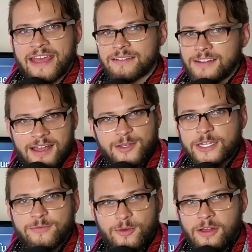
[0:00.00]
Not
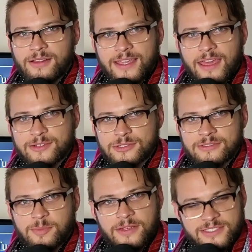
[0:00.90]
good for all occasions,
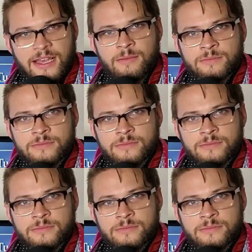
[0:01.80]
but some.